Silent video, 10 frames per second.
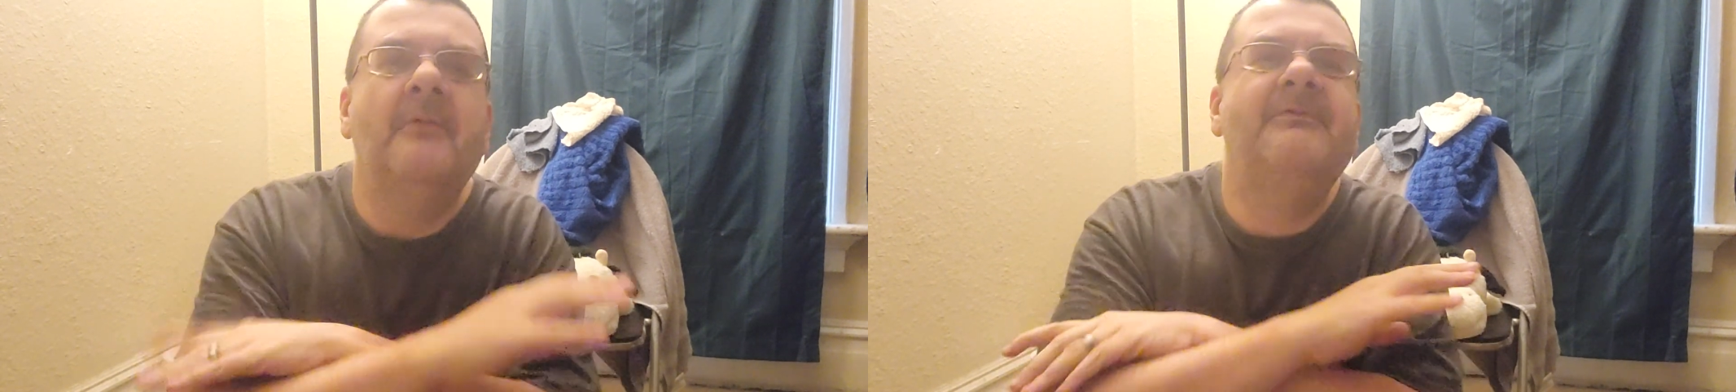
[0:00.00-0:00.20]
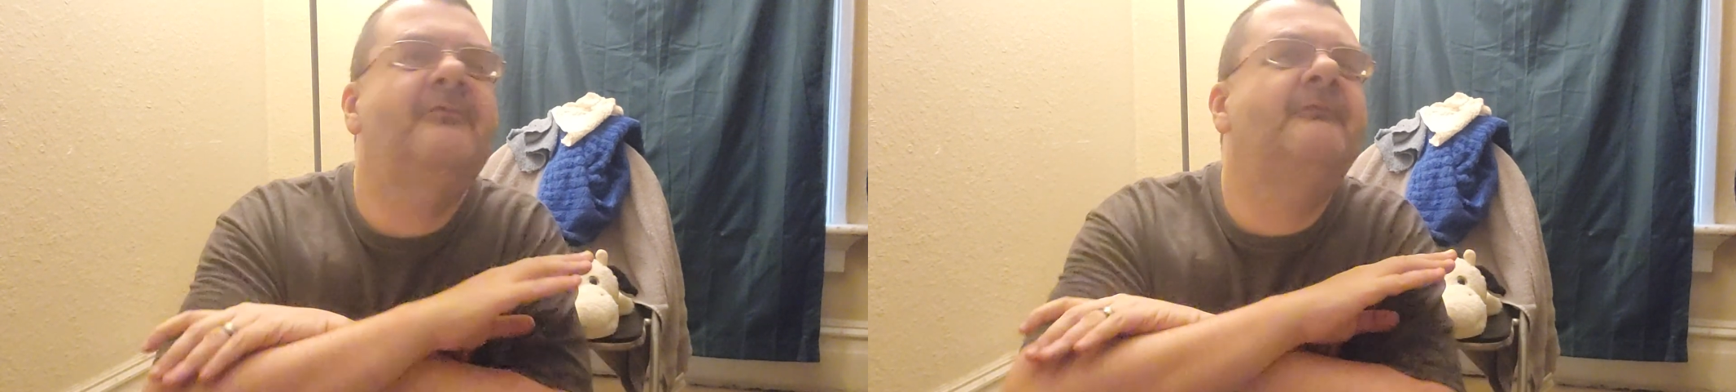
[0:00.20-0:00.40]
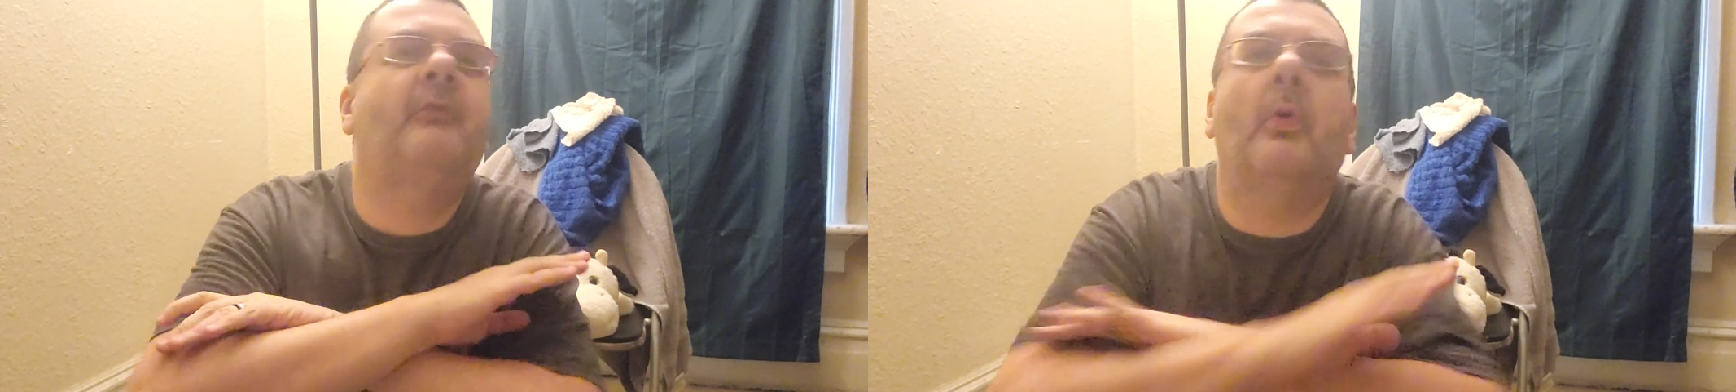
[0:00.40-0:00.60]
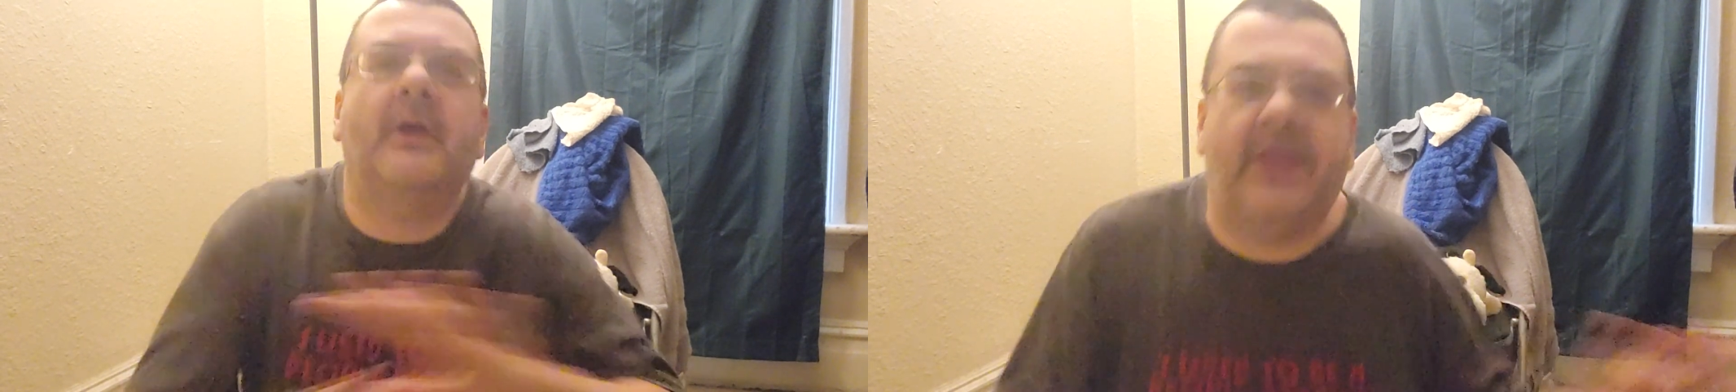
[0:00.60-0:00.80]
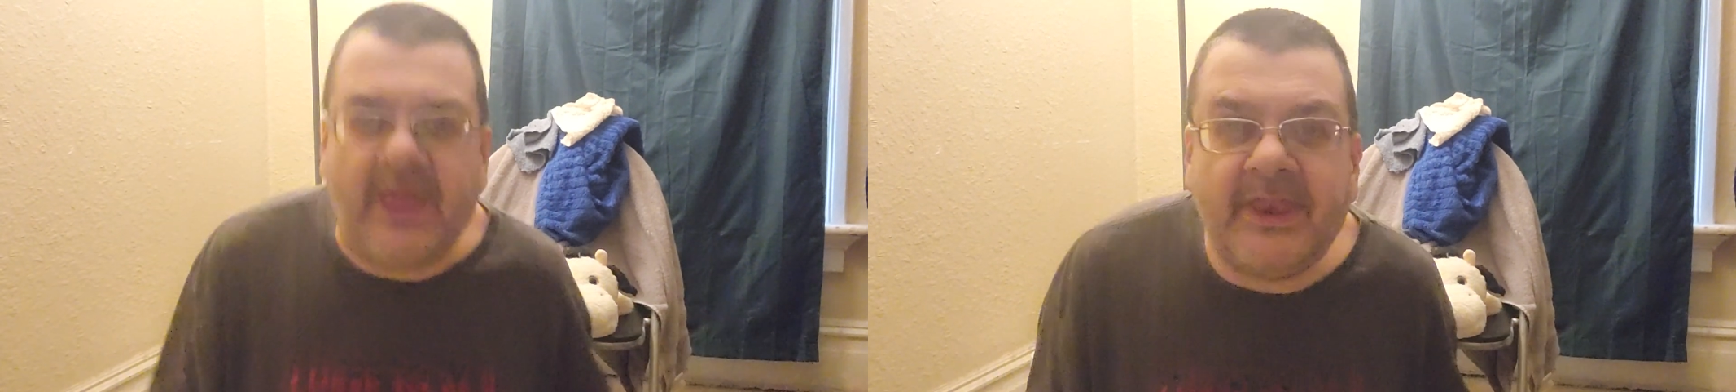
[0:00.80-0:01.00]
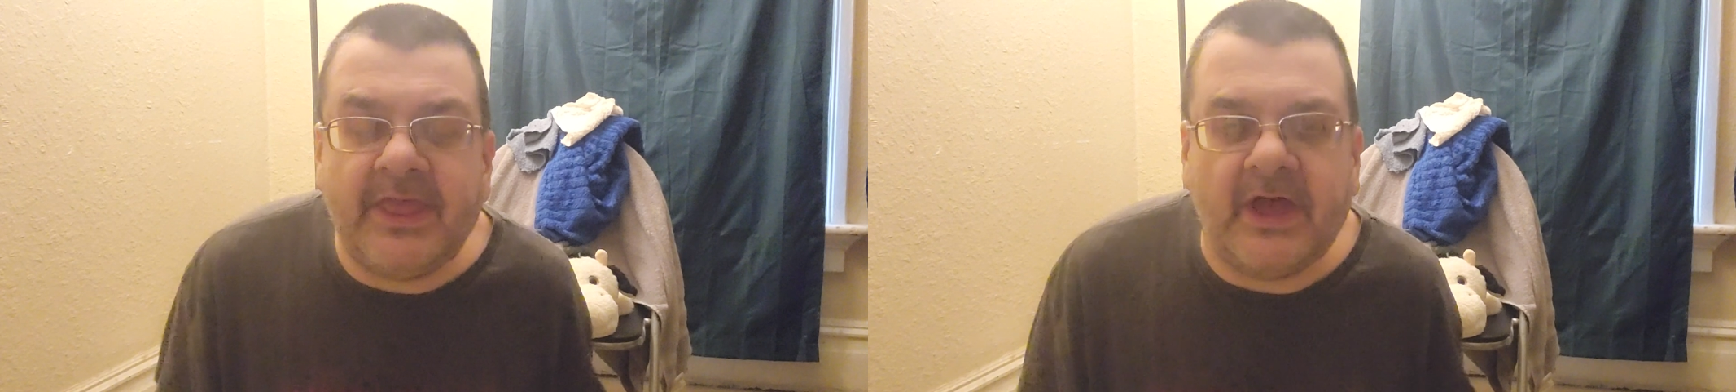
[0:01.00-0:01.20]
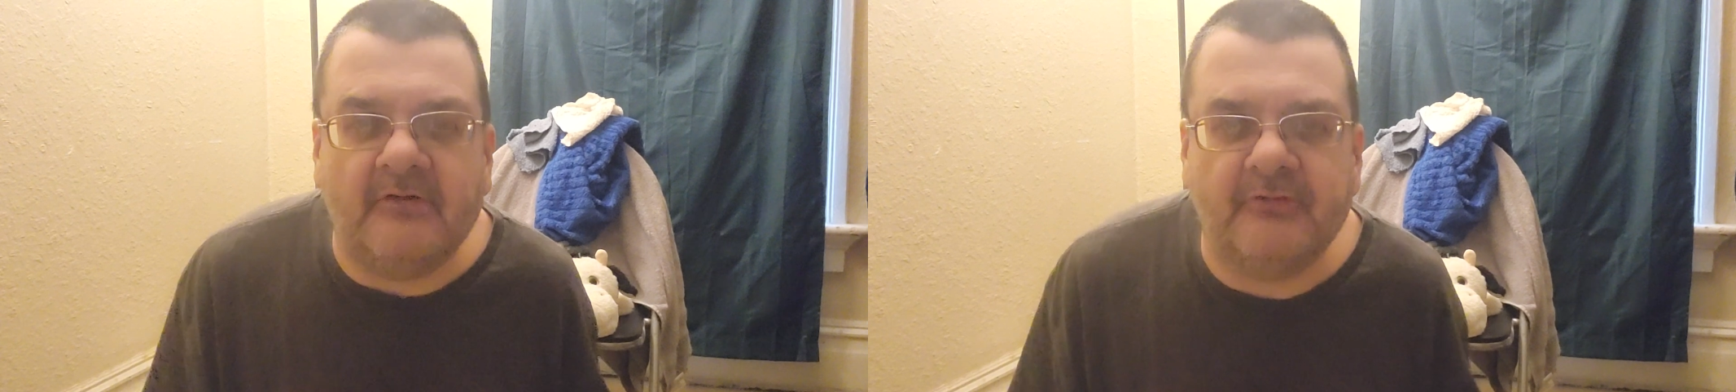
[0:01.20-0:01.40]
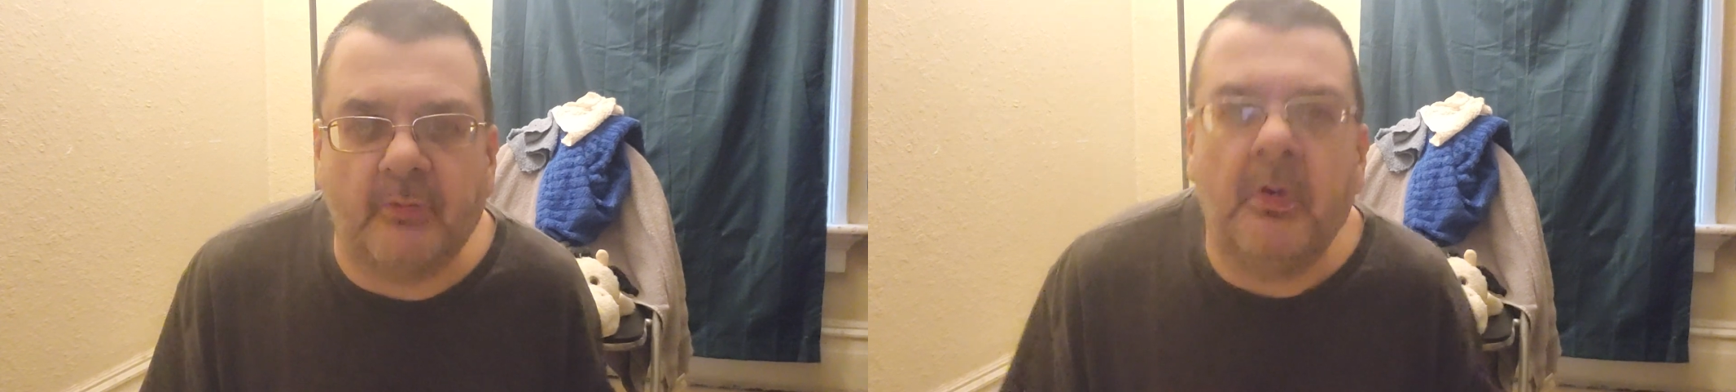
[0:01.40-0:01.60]
before any
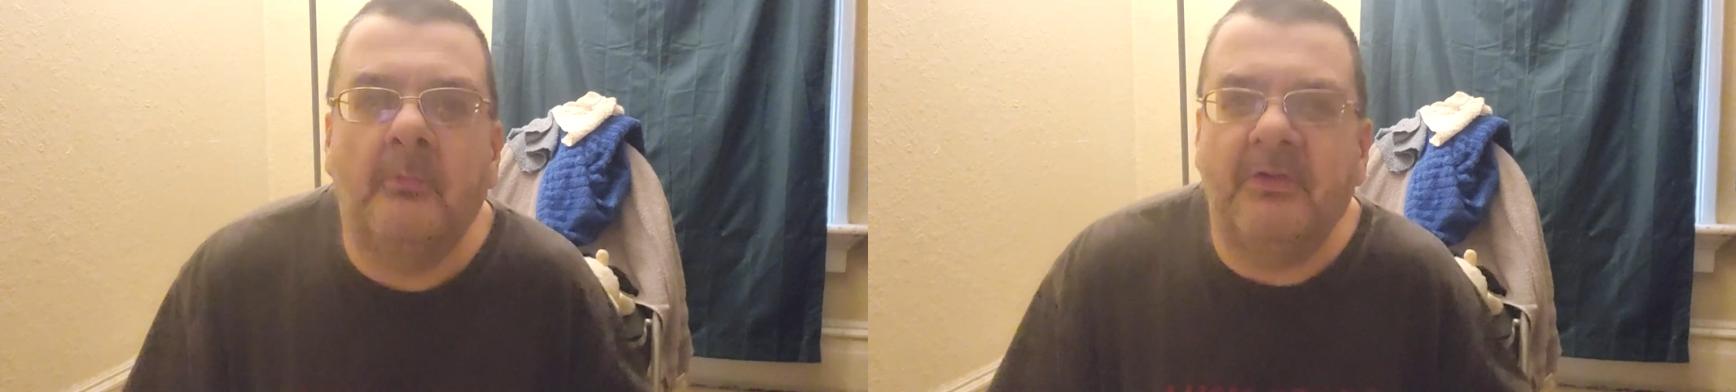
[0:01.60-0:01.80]
of them,